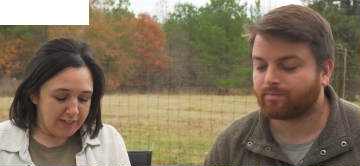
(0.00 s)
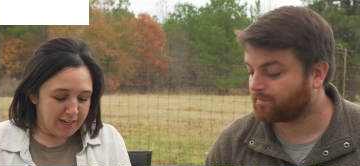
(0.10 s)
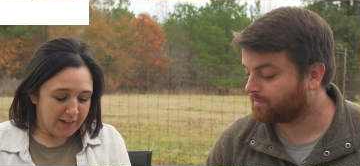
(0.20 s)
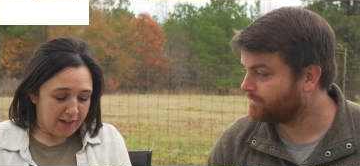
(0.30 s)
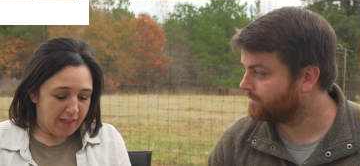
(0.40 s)

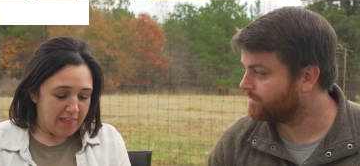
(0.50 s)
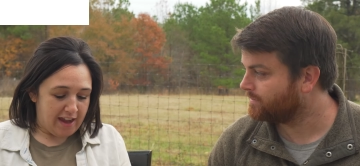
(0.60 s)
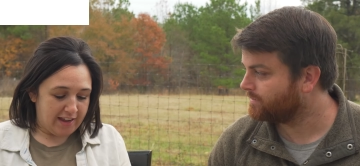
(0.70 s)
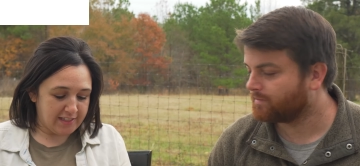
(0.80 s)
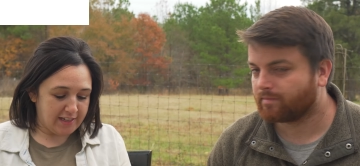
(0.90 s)
Speaker 1: Danielle
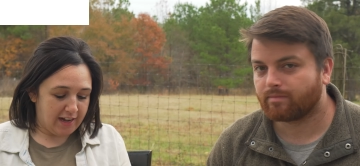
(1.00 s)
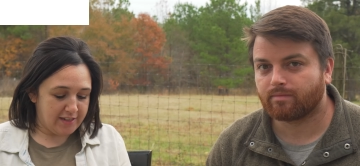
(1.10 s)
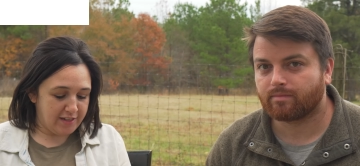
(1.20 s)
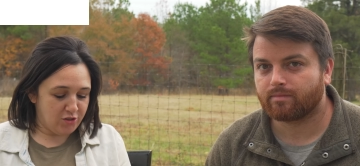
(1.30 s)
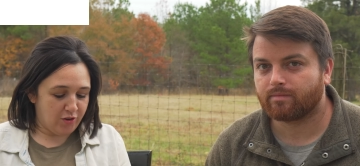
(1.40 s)
asked, I
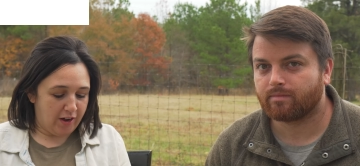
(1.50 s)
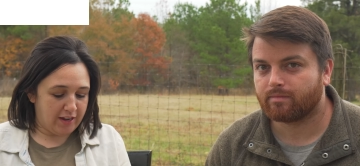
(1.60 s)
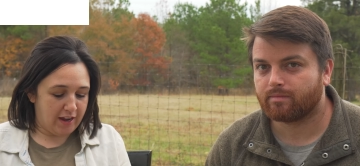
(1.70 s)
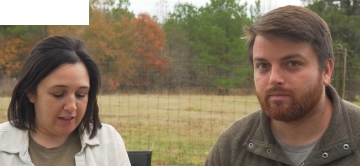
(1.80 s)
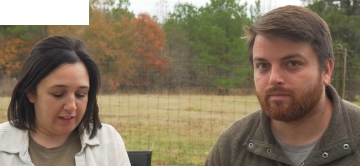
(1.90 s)
did try
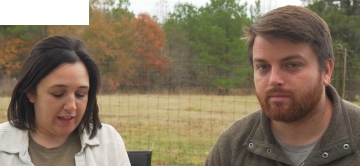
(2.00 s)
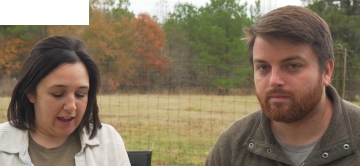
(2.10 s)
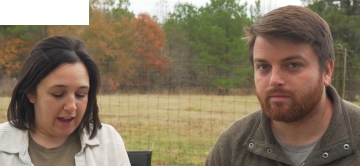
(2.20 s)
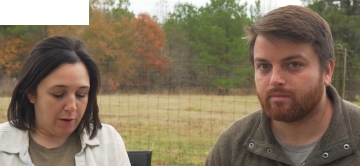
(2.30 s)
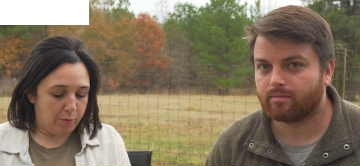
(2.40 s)
cutting
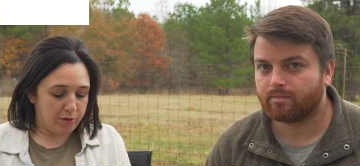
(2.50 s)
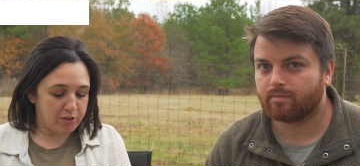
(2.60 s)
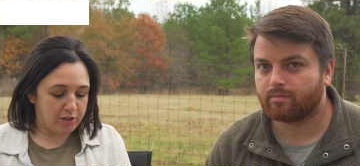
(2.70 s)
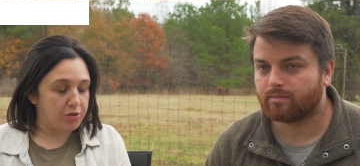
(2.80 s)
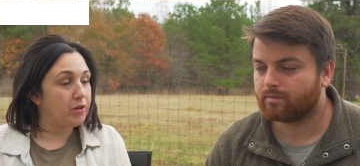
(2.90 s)
light
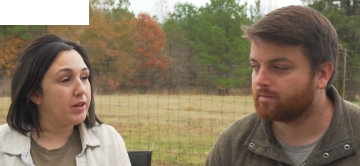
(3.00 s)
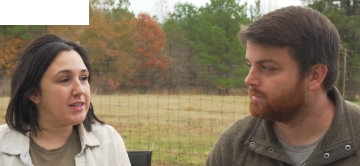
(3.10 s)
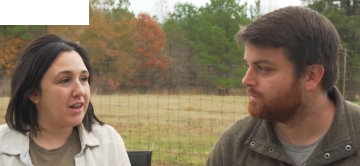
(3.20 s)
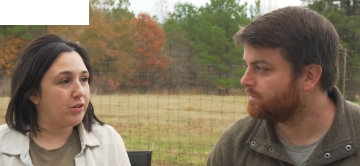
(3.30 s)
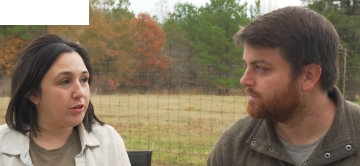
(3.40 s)
hours and turning
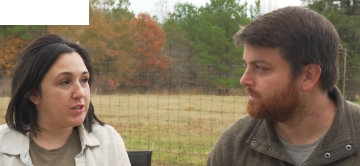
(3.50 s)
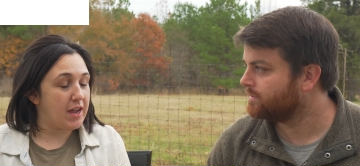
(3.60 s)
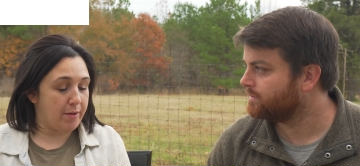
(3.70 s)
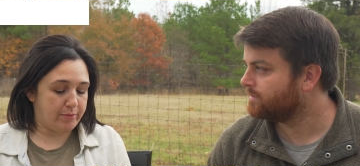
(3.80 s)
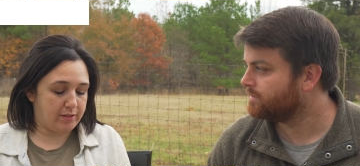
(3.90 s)
down her
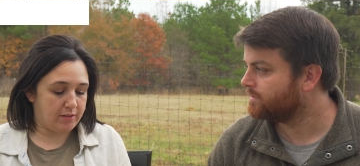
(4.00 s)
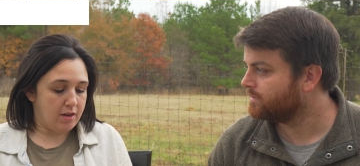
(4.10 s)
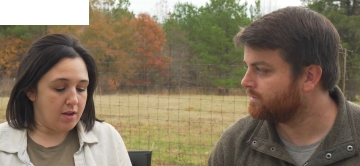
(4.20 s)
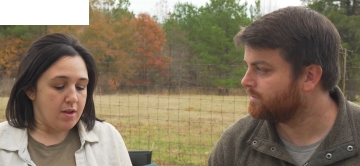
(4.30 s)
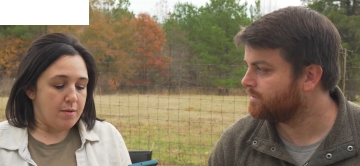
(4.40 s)
temps,
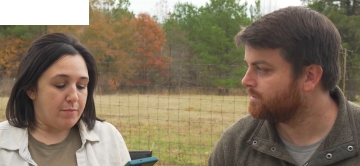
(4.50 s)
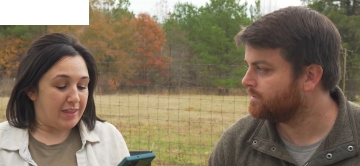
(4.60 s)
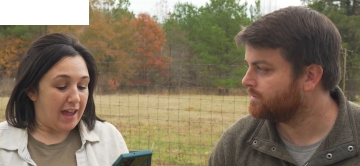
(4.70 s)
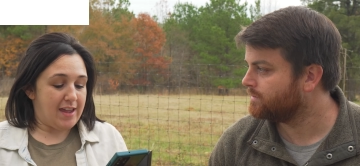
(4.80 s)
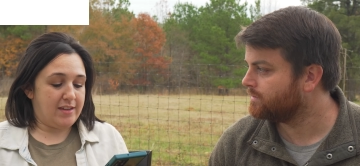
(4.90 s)

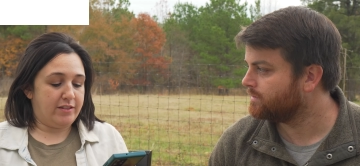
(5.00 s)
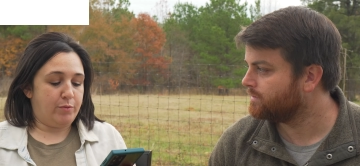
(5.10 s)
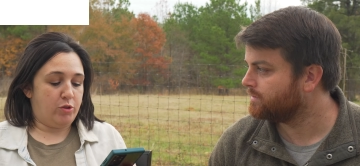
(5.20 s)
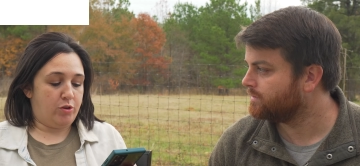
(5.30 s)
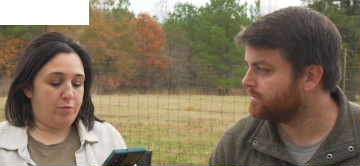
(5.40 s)
but that
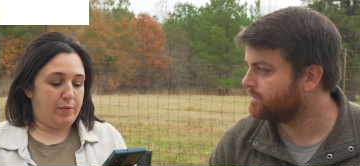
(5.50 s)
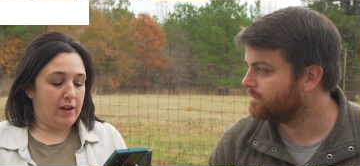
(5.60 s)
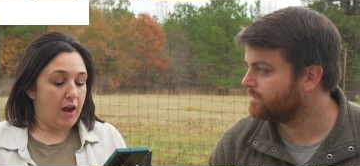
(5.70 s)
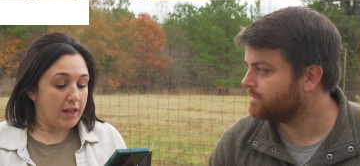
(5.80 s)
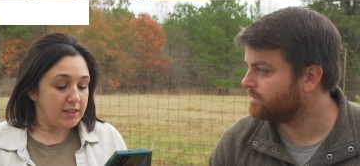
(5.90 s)
ended with her
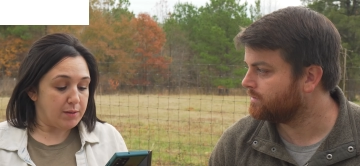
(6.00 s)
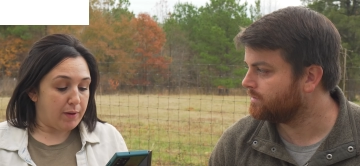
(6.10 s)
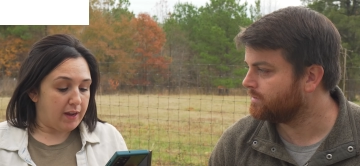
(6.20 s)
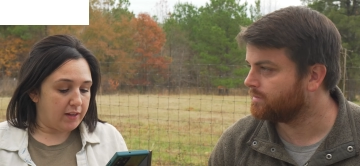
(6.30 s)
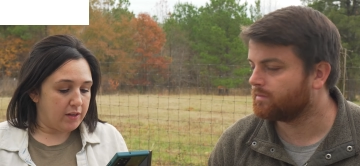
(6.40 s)
being
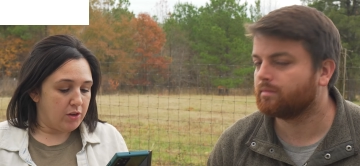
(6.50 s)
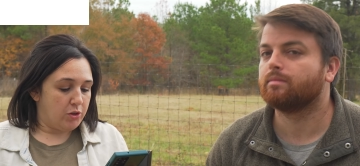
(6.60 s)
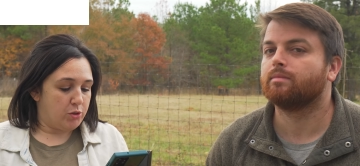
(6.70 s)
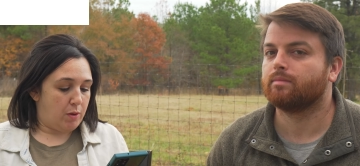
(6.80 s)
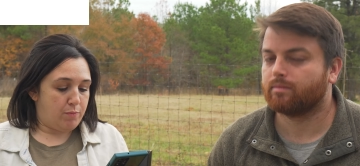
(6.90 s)
constipated,
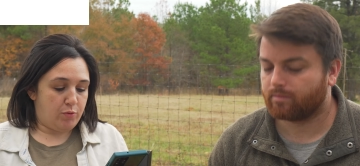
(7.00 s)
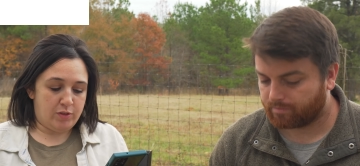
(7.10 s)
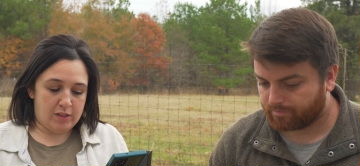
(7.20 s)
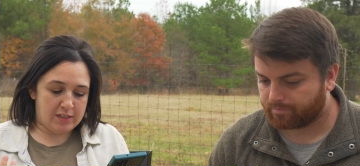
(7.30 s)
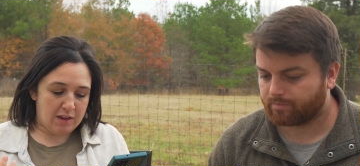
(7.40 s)
so I
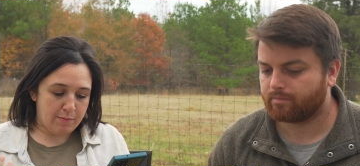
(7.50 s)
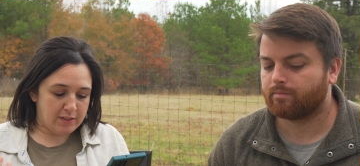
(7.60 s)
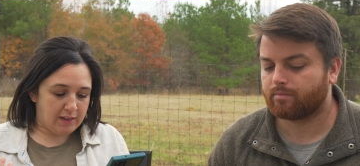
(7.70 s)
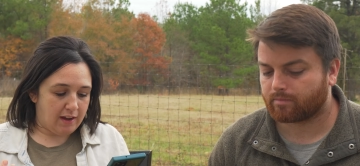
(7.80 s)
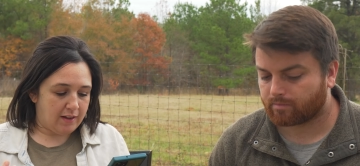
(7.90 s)
boosted the
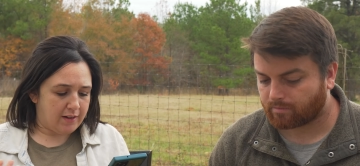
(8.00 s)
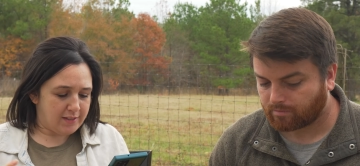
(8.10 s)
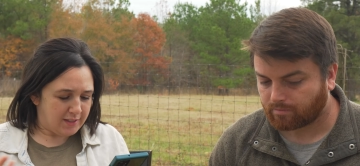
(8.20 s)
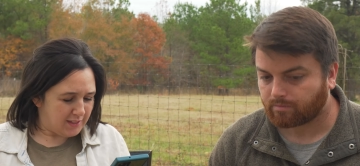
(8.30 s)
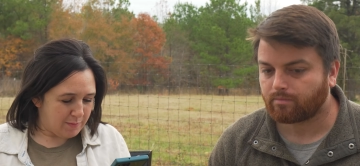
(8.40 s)
temps again.
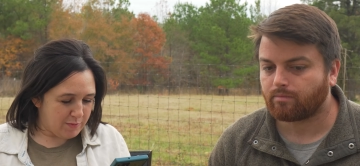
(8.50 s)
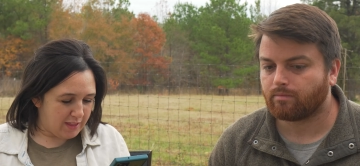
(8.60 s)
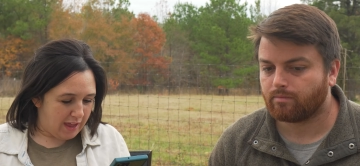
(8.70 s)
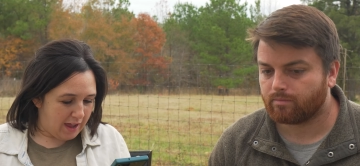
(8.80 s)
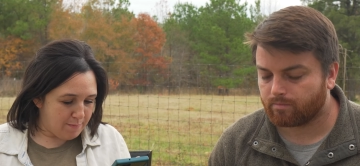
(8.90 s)
Is this something
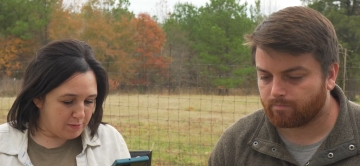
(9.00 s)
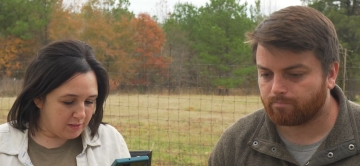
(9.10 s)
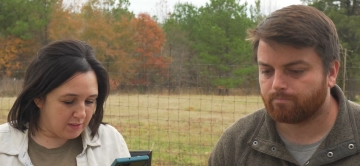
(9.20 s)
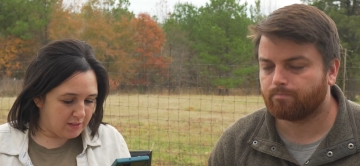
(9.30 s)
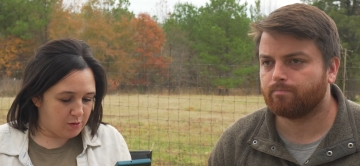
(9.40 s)
that
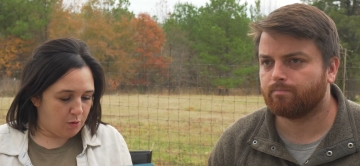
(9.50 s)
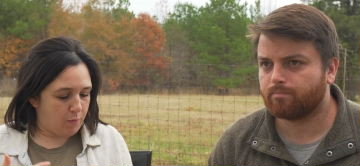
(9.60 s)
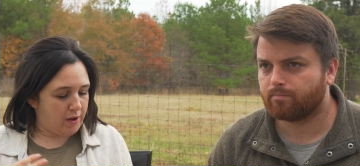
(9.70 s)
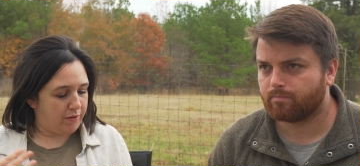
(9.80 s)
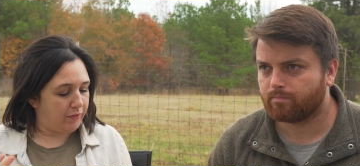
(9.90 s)
happens? Is there a
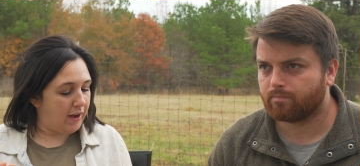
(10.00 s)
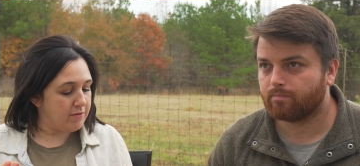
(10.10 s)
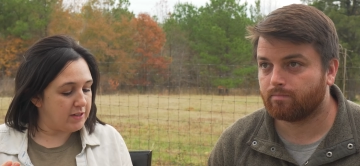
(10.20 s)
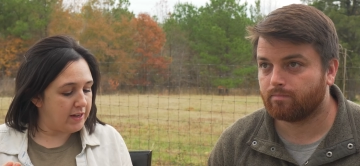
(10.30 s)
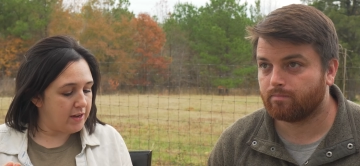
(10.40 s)
way
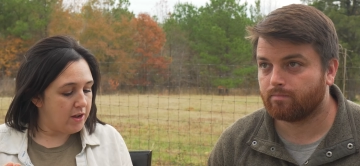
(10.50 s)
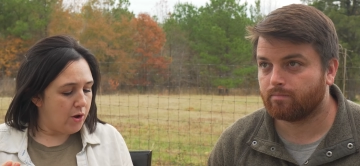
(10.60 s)
around it?